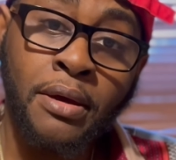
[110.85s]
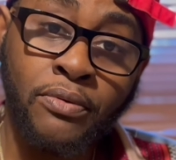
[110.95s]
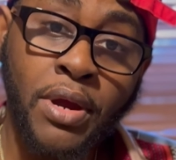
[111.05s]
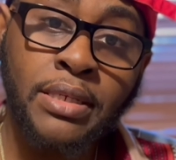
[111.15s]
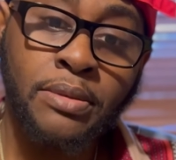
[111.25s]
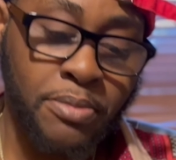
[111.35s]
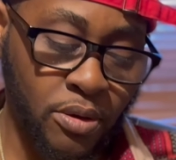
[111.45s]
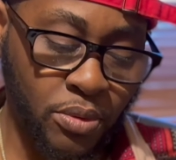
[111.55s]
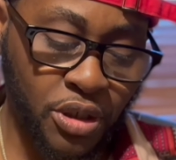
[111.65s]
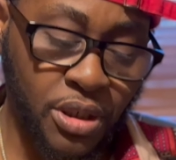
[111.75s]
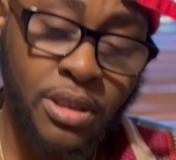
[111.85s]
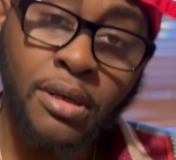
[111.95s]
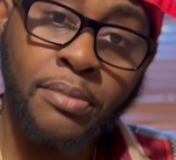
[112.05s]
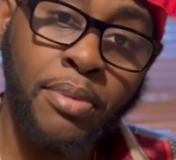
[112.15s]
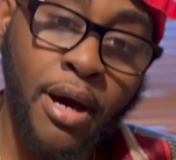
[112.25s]
recipe, which is
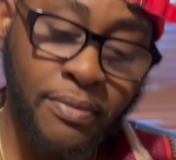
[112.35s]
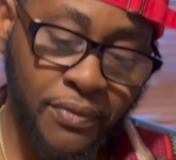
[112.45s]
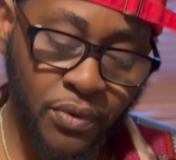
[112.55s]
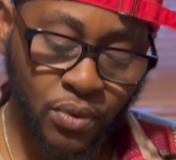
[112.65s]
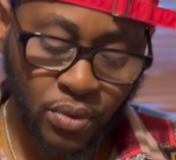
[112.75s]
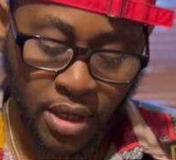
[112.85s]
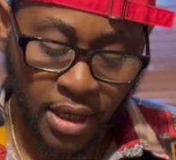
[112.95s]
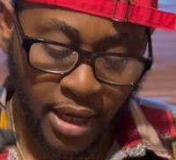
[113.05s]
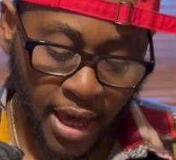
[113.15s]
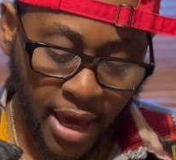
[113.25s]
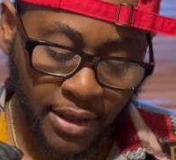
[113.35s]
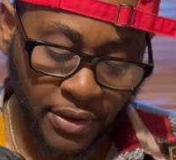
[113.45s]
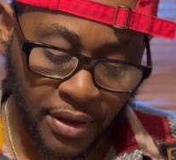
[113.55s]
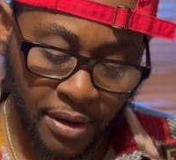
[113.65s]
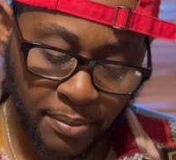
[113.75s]
the Flavorful and
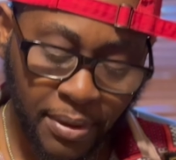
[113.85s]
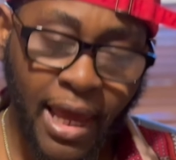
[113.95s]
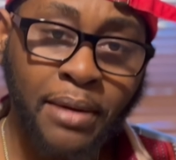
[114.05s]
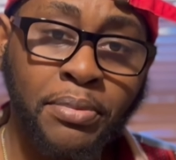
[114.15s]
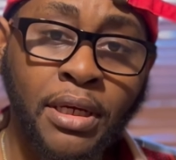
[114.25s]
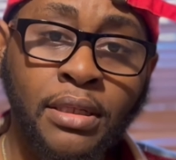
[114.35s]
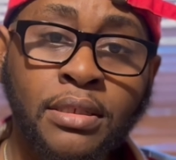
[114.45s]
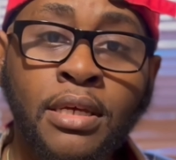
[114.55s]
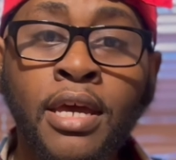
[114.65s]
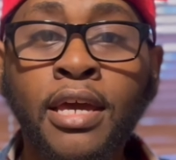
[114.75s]
the black beans.